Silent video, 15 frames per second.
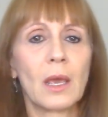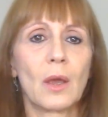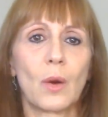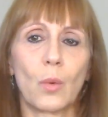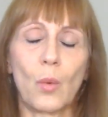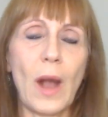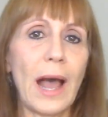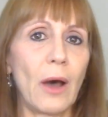
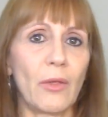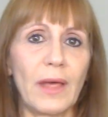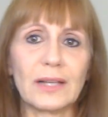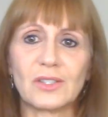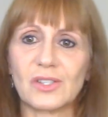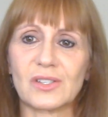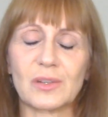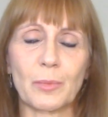Wow,
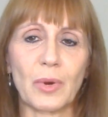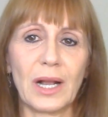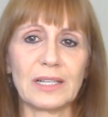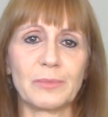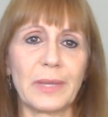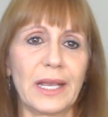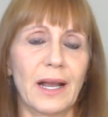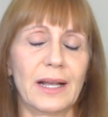that just
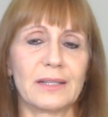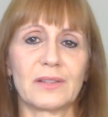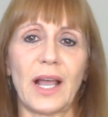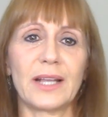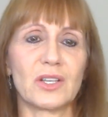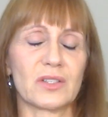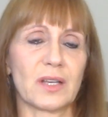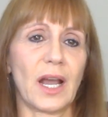surprised me, guys.
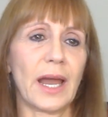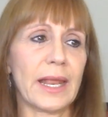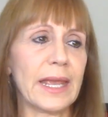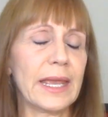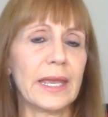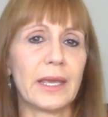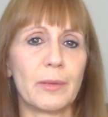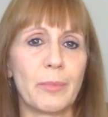I just got
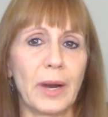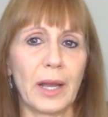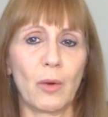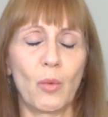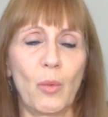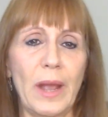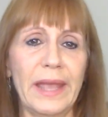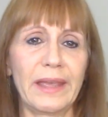hit by a
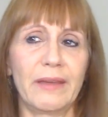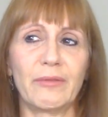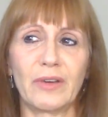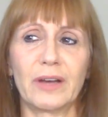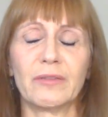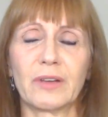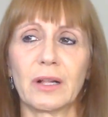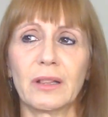wave
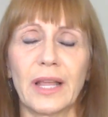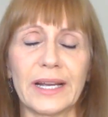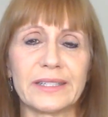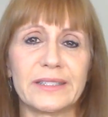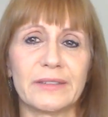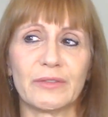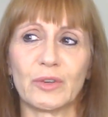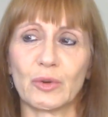of
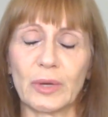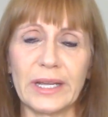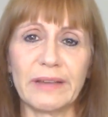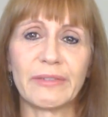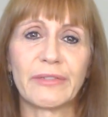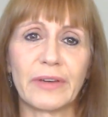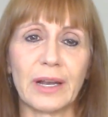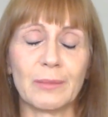collective
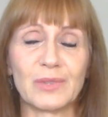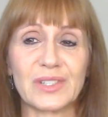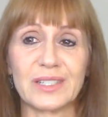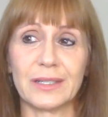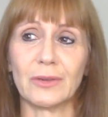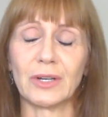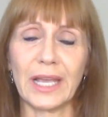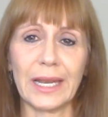grief. I'm
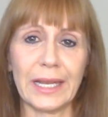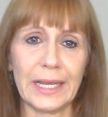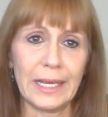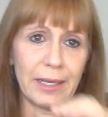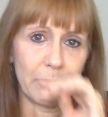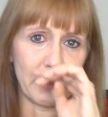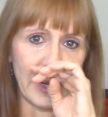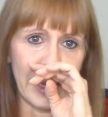still getting
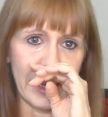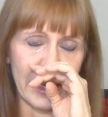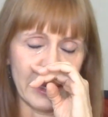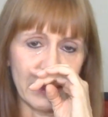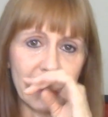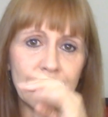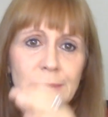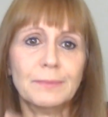hit by it.